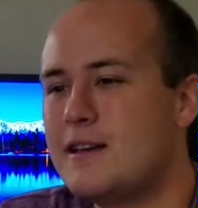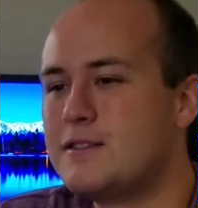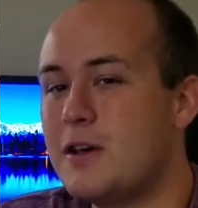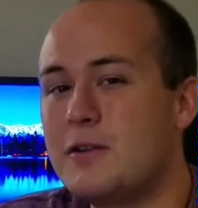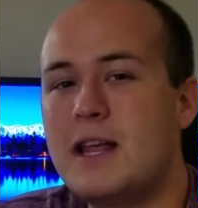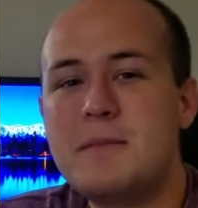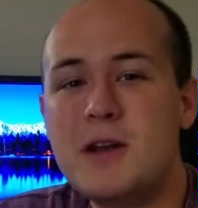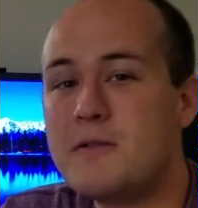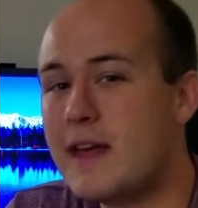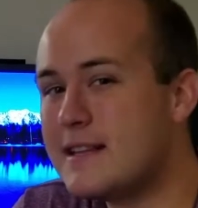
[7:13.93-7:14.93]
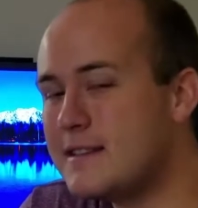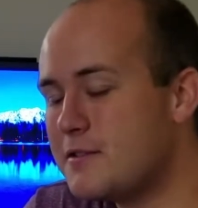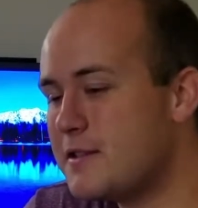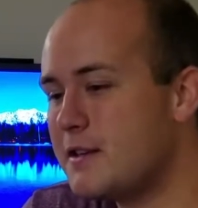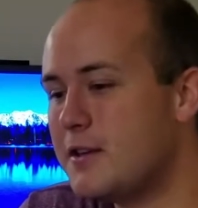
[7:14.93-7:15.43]
So let me know if that's
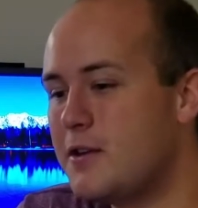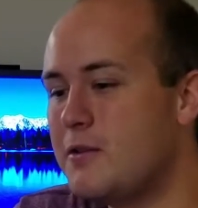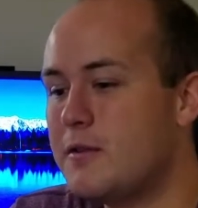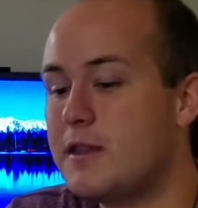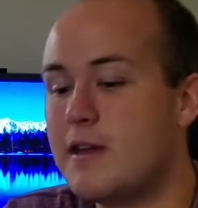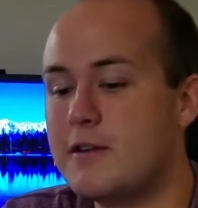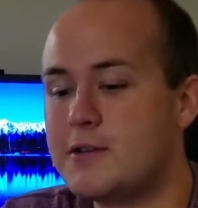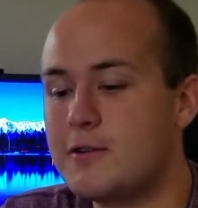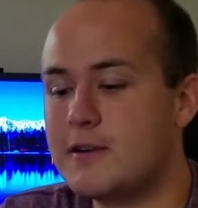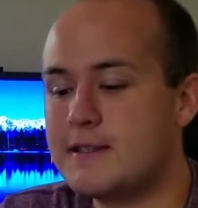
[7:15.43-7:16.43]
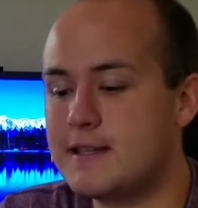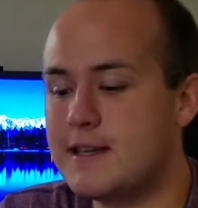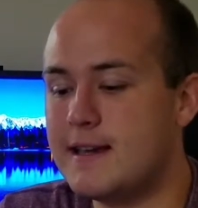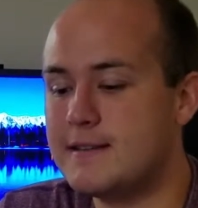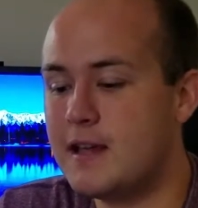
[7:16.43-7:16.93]
interesting to you. The other choice
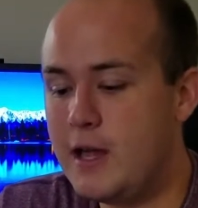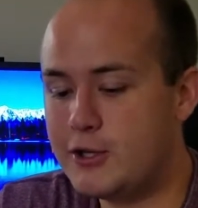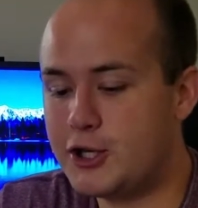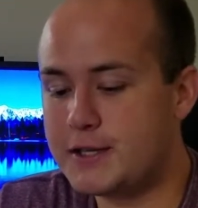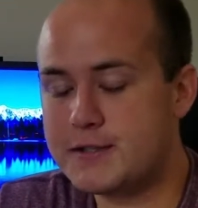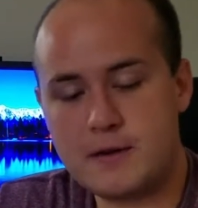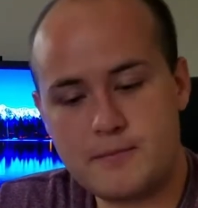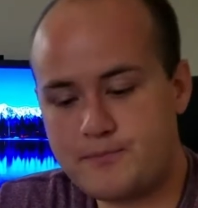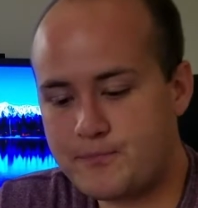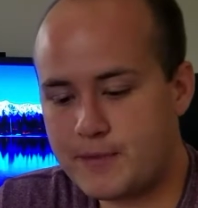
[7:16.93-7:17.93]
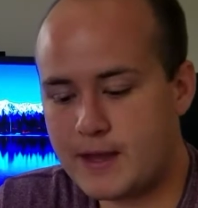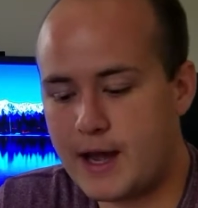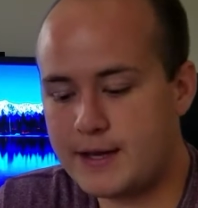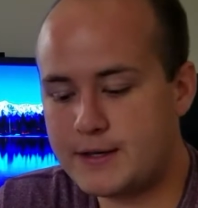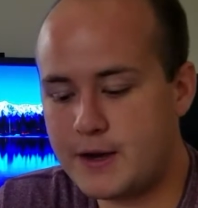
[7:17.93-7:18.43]
is just
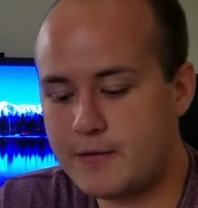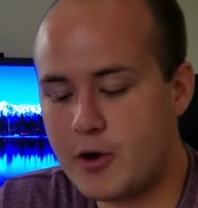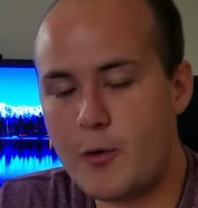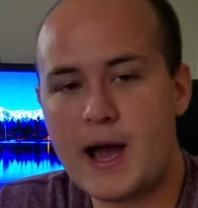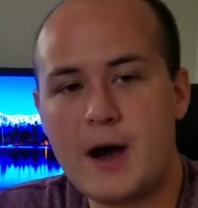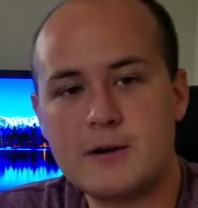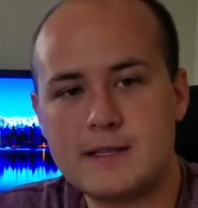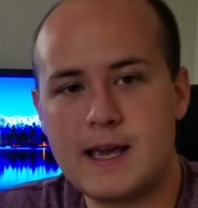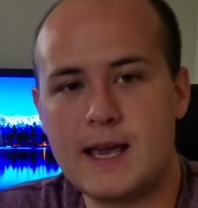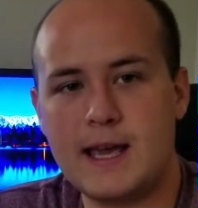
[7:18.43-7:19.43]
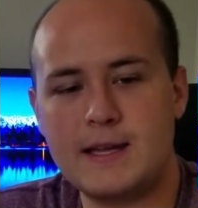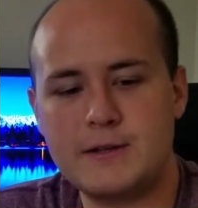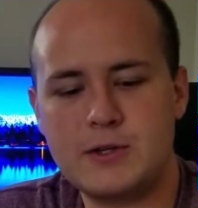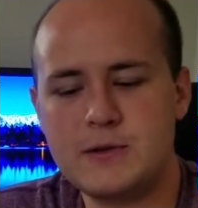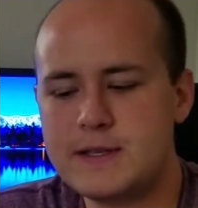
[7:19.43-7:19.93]
kind of go out
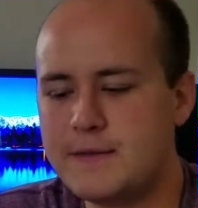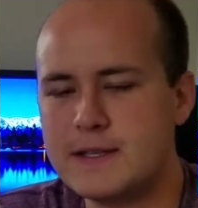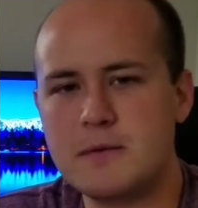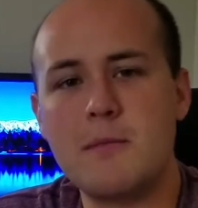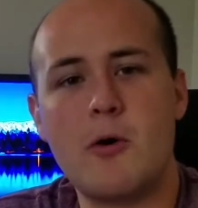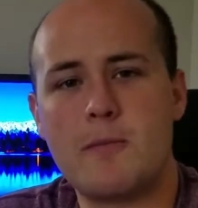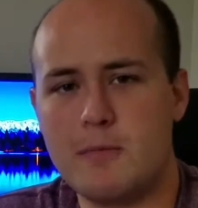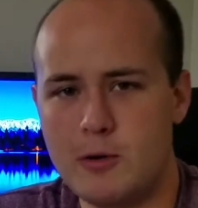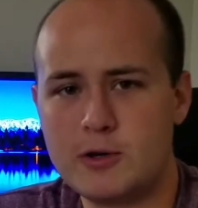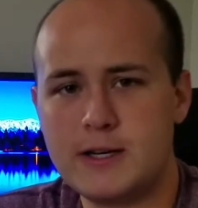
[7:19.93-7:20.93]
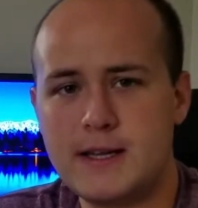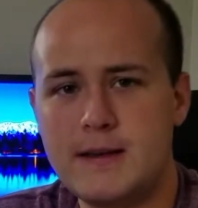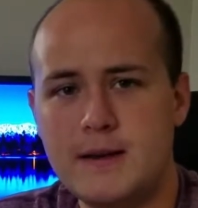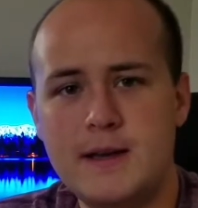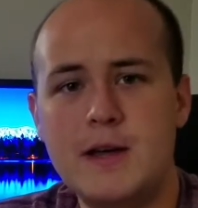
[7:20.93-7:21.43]
and do stuff that's a little bit more
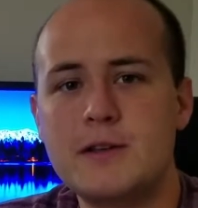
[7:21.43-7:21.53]
promotion-y.